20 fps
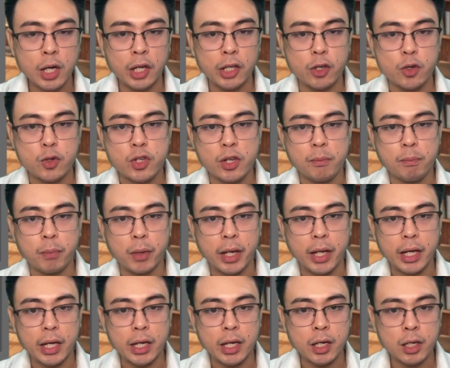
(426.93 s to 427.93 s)
You
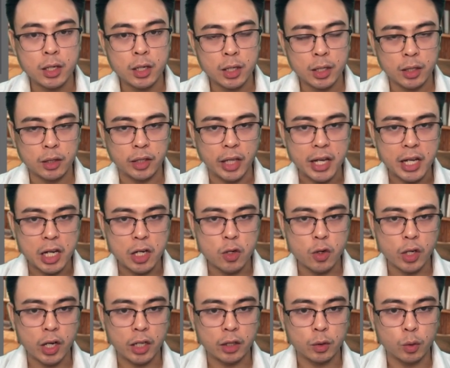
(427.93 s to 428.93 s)
simply take a
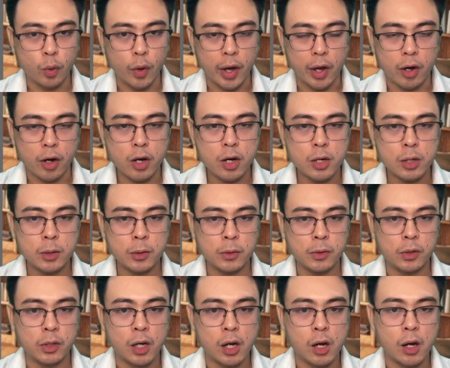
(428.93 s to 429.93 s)
look at where
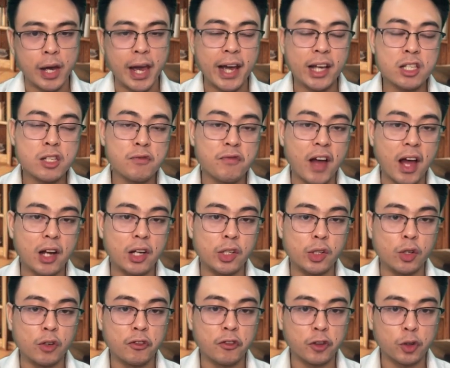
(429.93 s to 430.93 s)
the x value
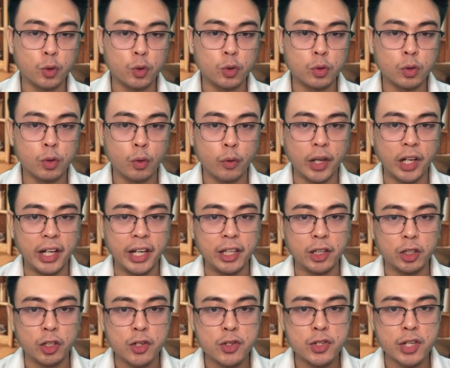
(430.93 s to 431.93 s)
of 2 will
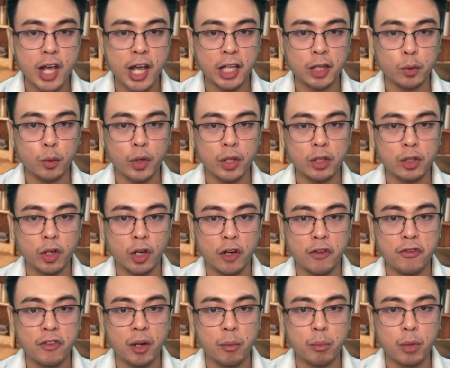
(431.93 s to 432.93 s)
intersect with curve
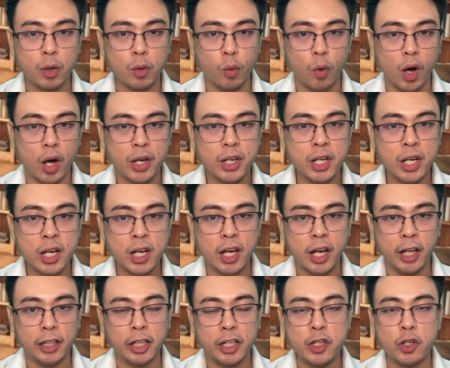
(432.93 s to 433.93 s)
number 1,
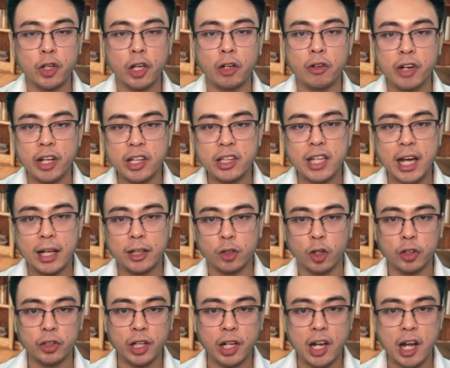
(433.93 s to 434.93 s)
and then you can read that
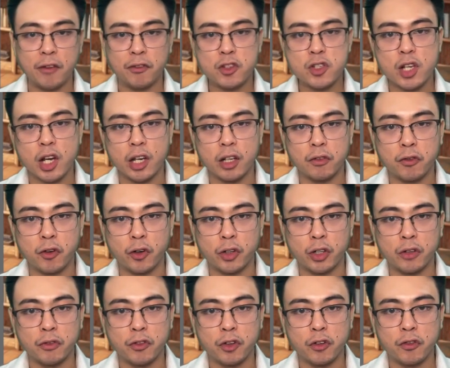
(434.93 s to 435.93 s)
on the left side for your
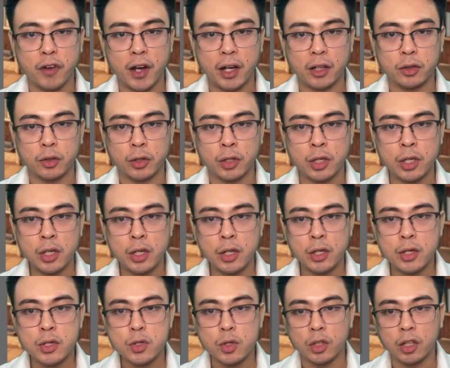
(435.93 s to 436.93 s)
view factor.
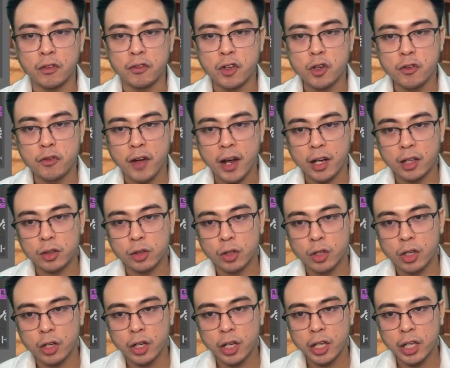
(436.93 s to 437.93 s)
So the view
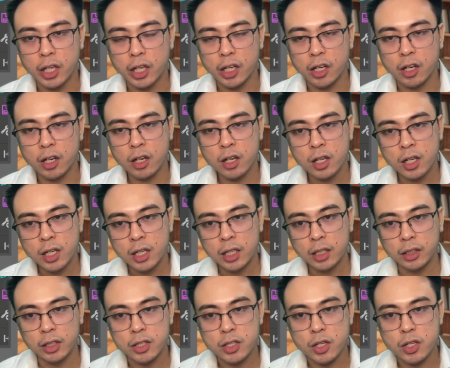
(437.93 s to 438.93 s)
factor here,
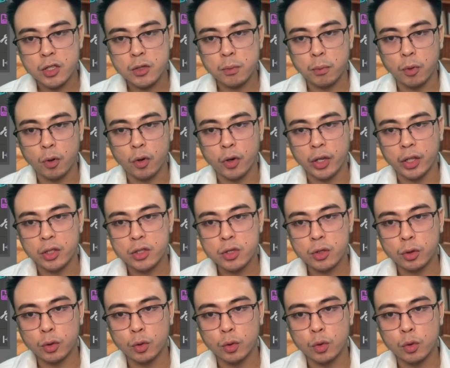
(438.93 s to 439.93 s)
this is
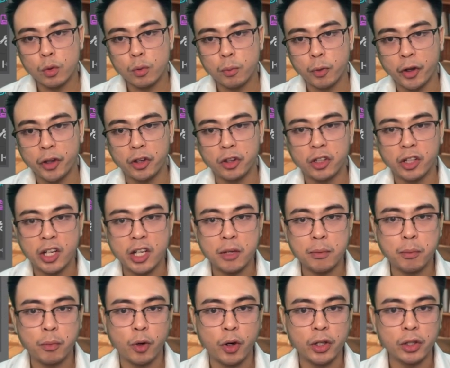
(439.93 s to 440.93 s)
0.2, 0.3,
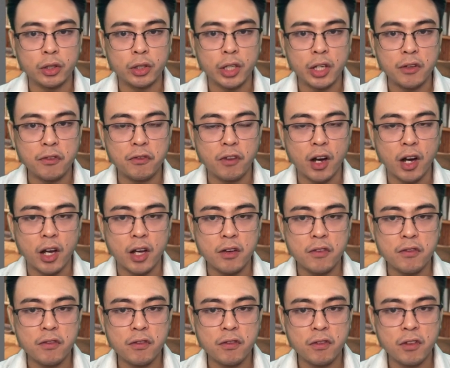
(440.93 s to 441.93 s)

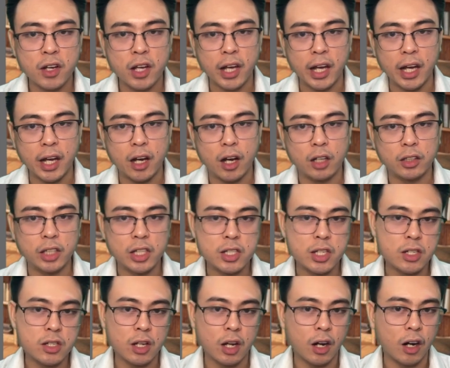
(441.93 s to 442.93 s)
0.35. This
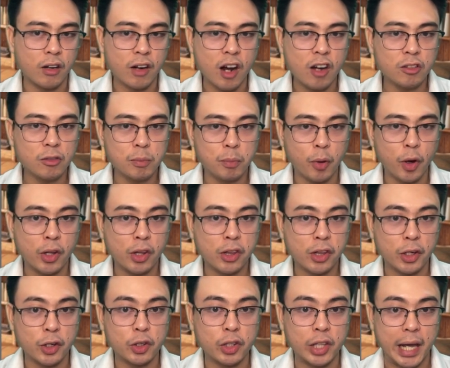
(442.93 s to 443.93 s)
is around
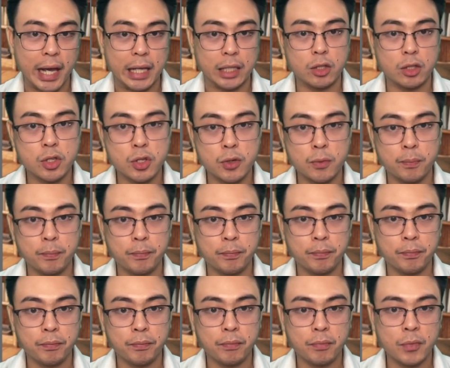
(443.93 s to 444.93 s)
0.38
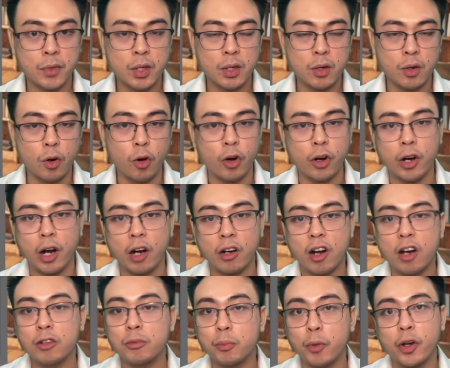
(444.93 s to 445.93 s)
or
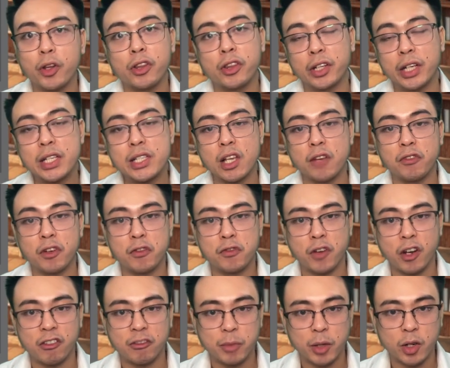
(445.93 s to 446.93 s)
around
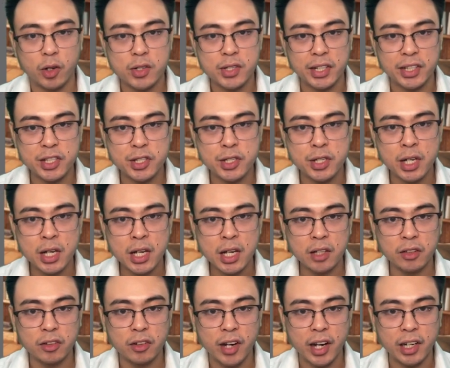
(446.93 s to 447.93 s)
0.375 because it's
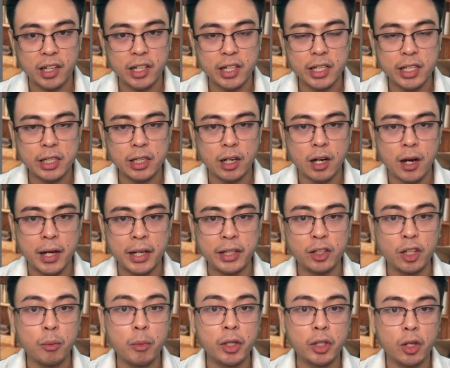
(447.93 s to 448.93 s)
directly in the
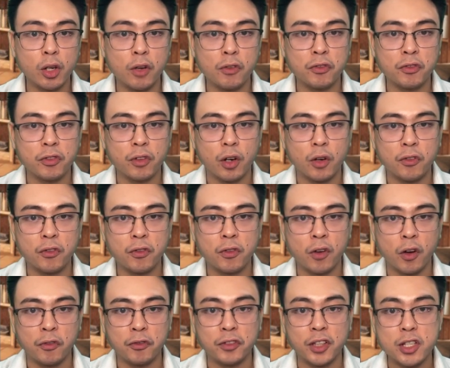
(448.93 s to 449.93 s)
middle
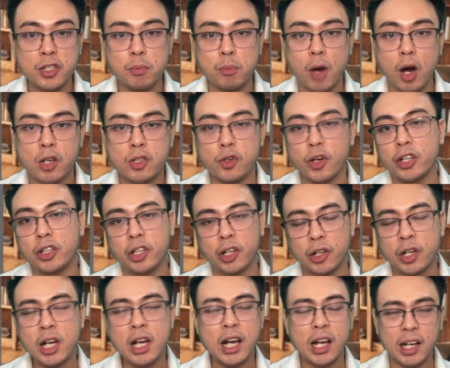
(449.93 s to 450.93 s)
of this box right here.
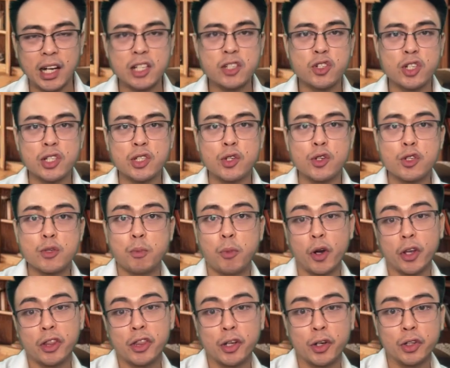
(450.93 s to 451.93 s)
Let's just use
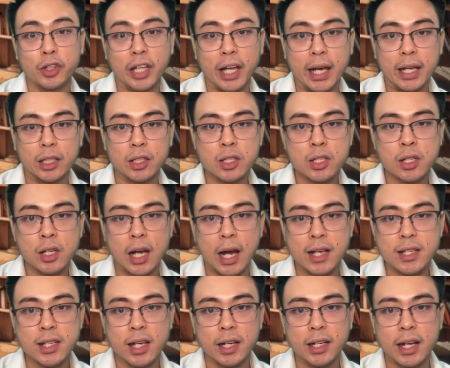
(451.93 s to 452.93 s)
0.38
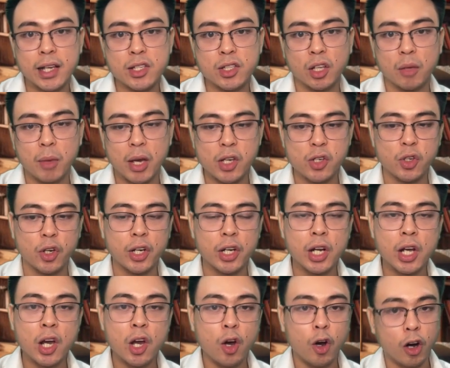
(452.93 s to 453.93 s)
as an estimation
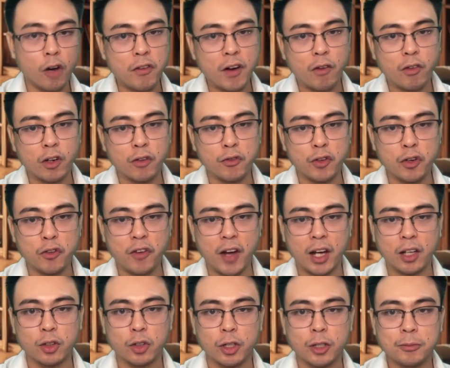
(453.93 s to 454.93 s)
of our view
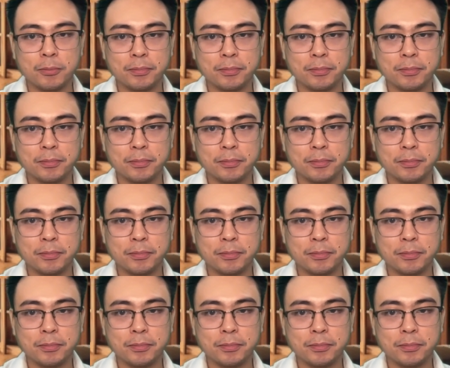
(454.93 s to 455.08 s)
factor.